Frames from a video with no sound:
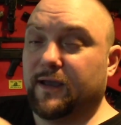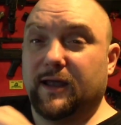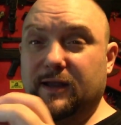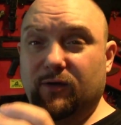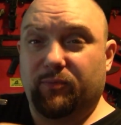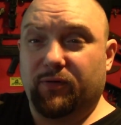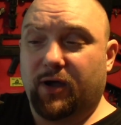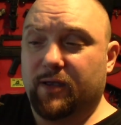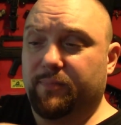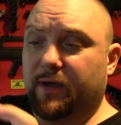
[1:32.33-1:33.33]
a little
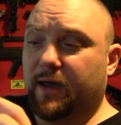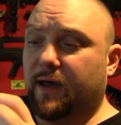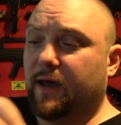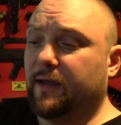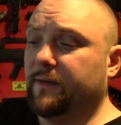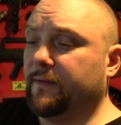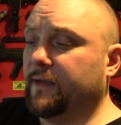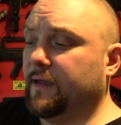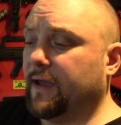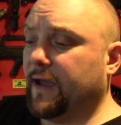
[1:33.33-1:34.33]
pry bar
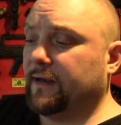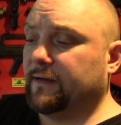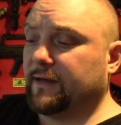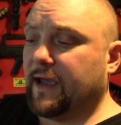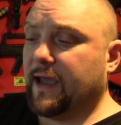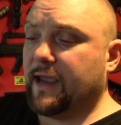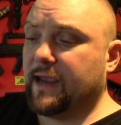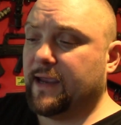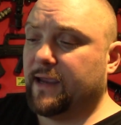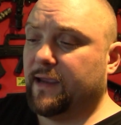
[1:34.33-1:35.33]
and
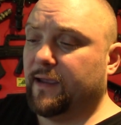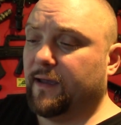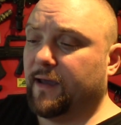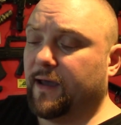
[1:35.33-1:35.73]
a